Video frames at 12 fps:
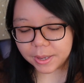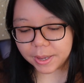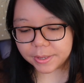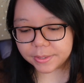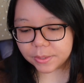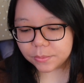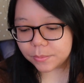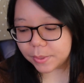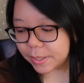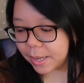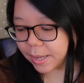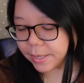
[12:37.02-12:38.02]
then
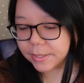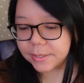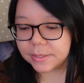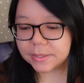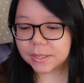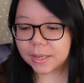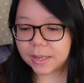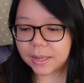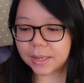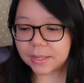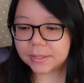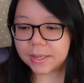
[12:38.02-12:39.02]
what
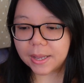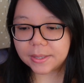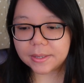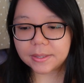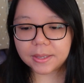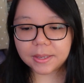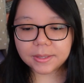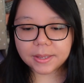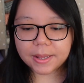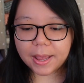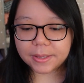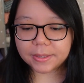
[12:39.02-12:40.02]
the other thing
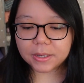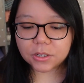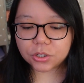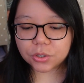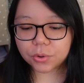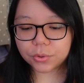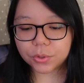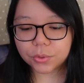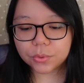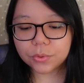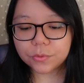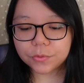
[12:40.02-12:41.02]
that I did show
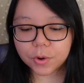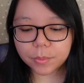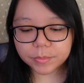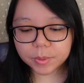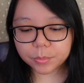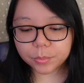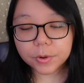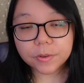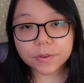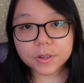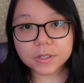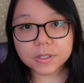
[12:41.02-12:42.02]
you from the
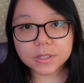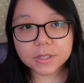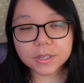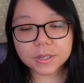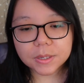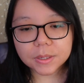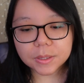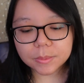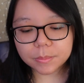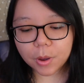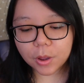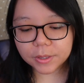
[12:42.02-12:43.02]
previous
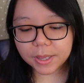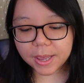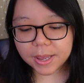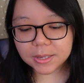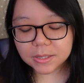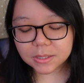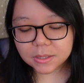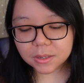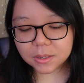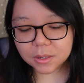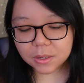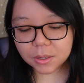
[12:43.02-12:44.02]
podcast
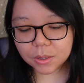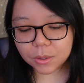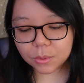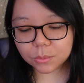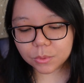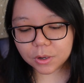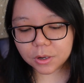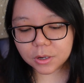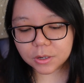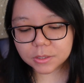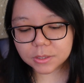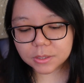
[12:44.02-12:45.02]

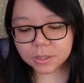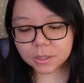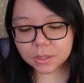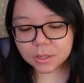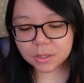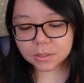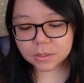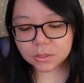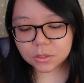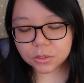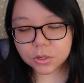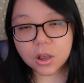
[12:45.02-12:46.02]
was
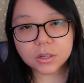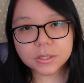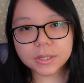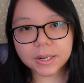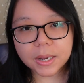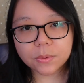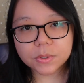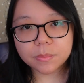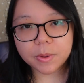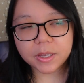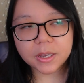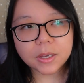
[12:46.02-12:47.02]
socks that I was
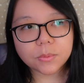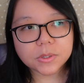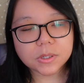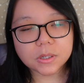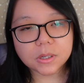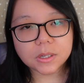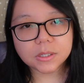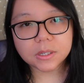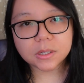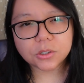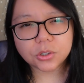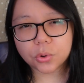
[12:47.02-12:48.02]
making. It's
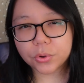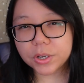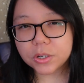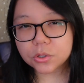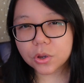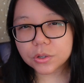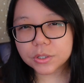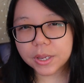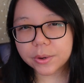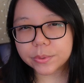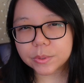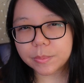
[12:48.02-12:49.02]
a Shorty Socks
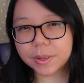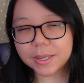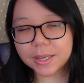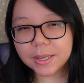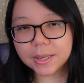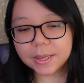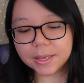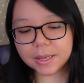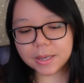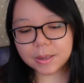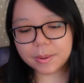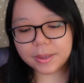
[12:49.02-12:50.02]
that I was making,
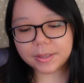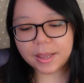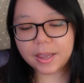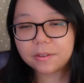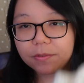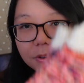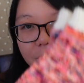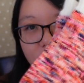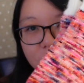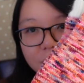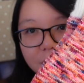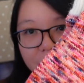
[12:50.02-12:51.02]
and I have
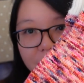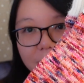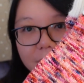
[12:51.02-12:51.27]
finished it.